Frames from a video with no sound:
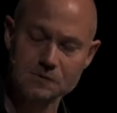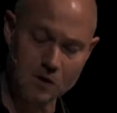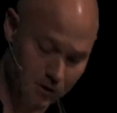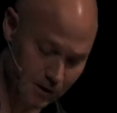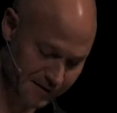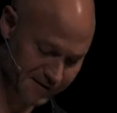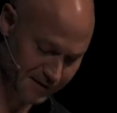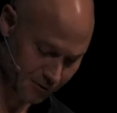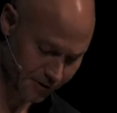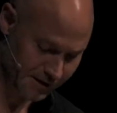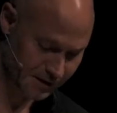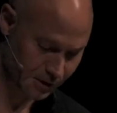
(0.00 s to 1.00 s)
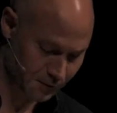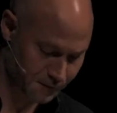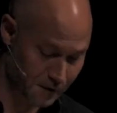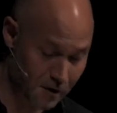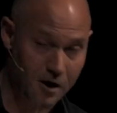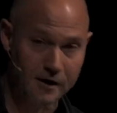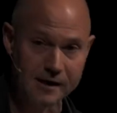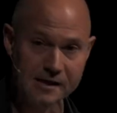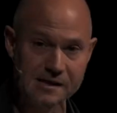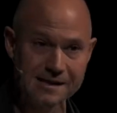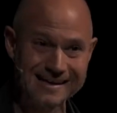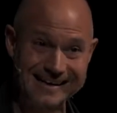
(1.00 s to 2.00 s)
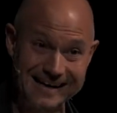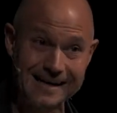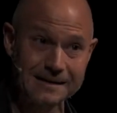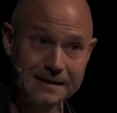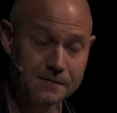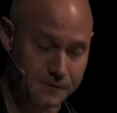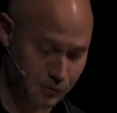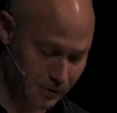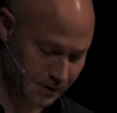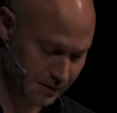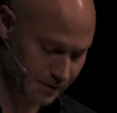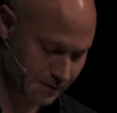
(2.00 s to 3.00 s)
All authority of law is relative to it.